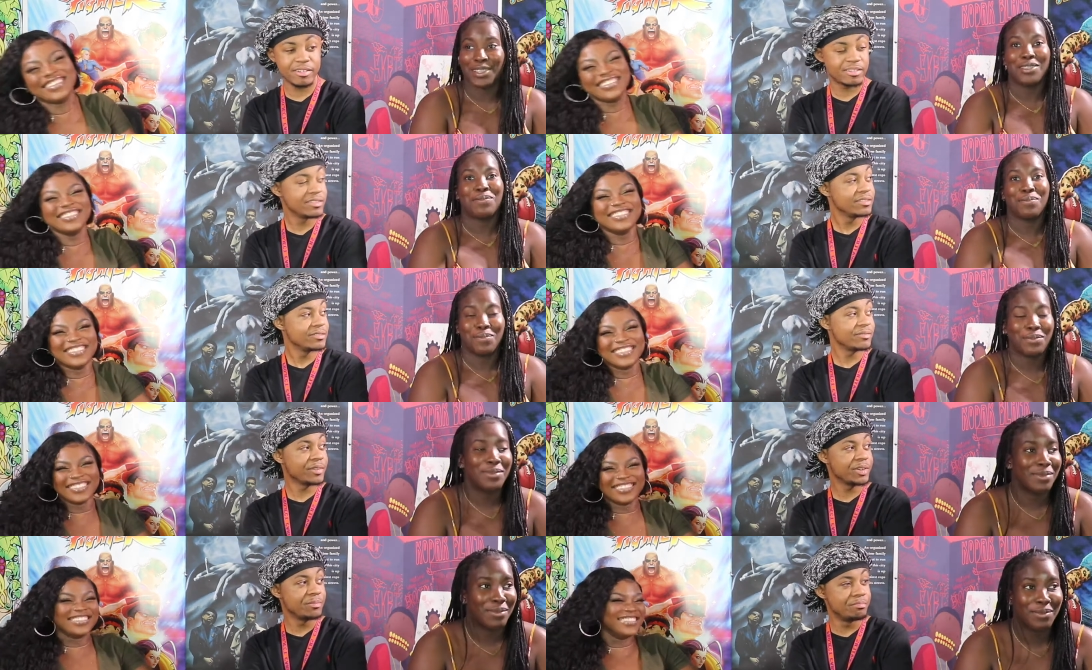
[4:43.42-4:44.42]
Speaker 1: Wow.
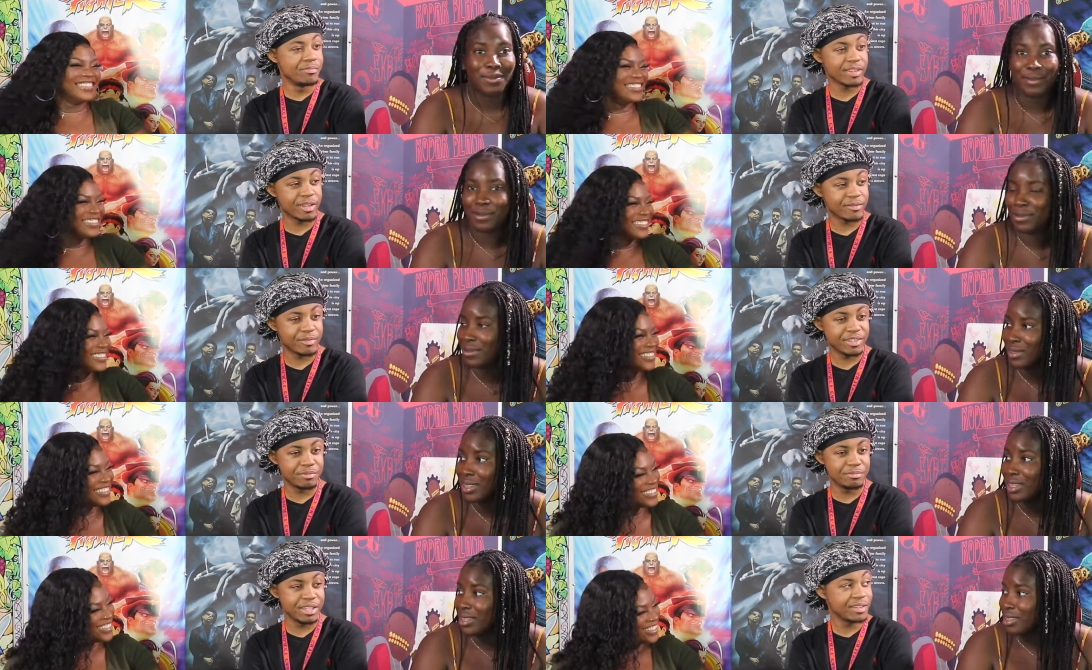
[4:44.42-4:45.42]
Were you like was he
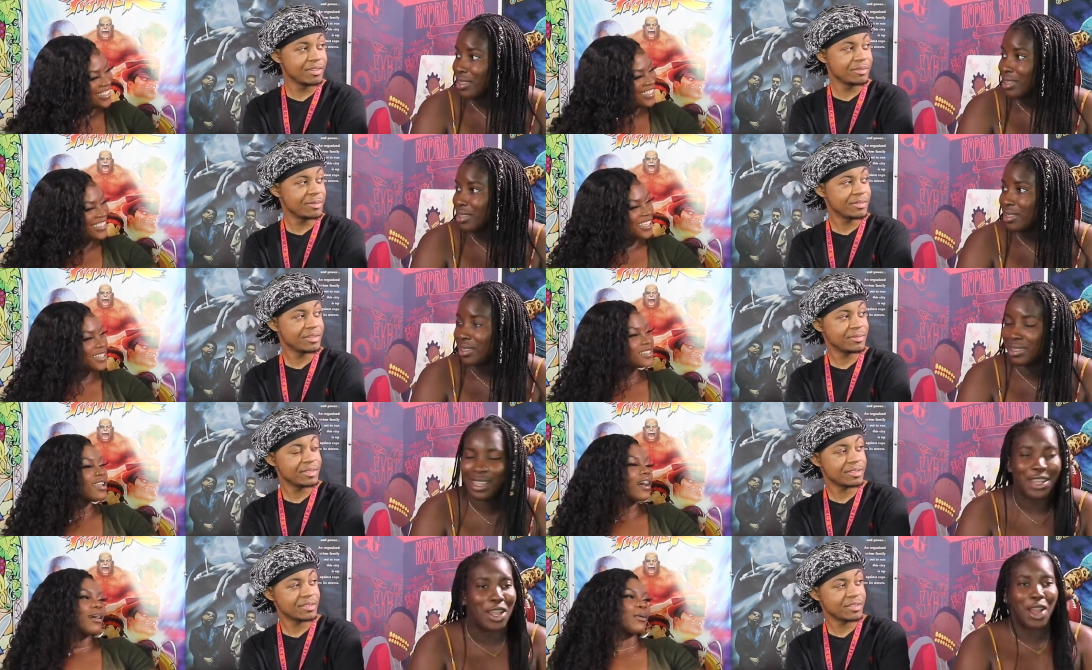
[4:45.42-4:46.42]
beating you up or something?
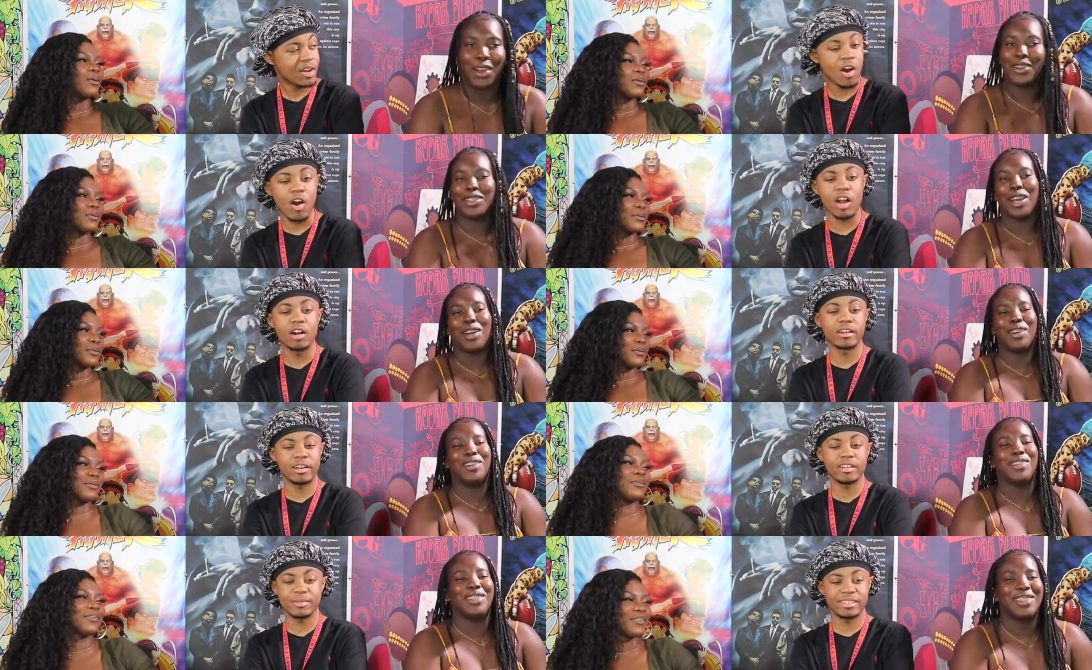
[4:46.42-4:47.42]
No. Oh, oh okay.
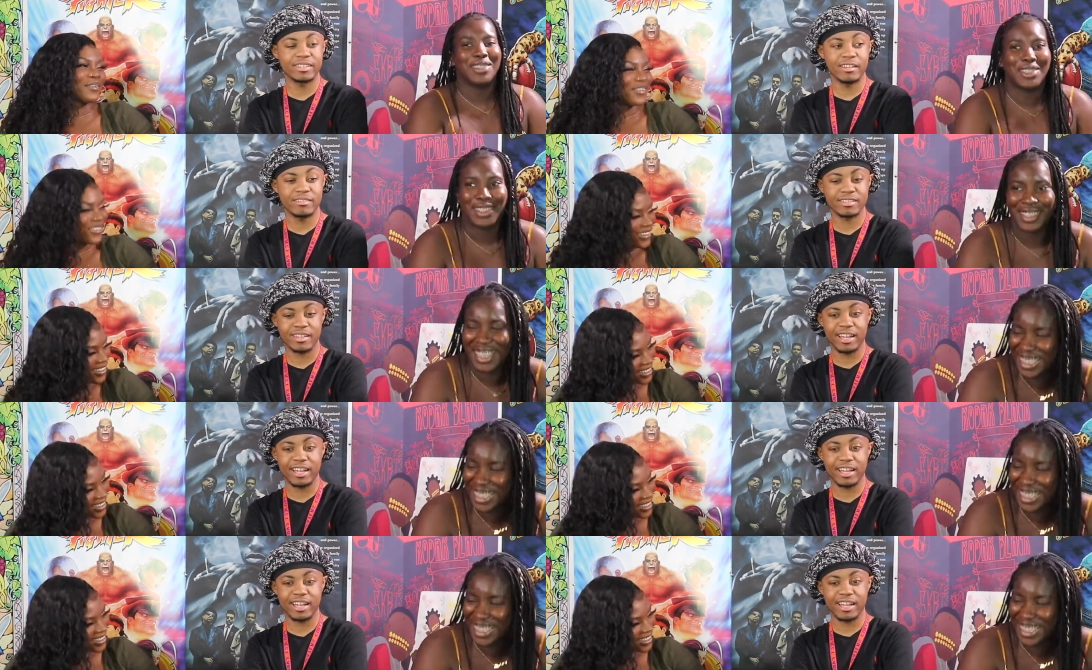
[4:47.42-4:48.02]
I was about to say that was